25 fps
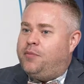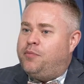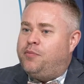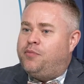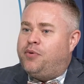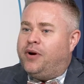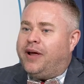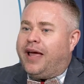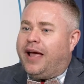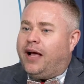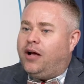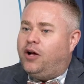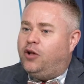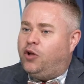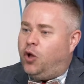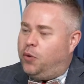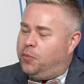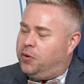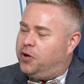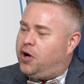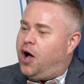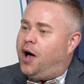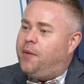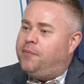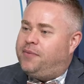bringing
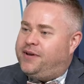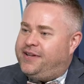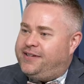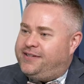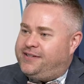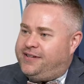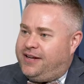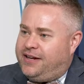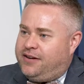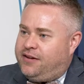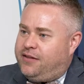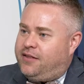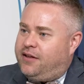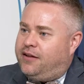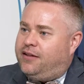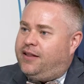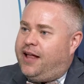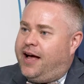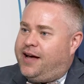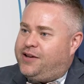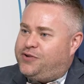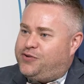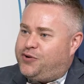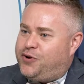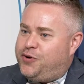global competency into the
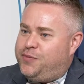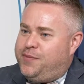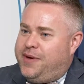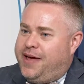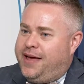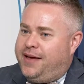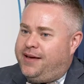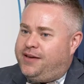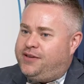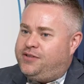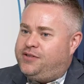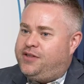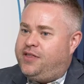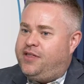classroom is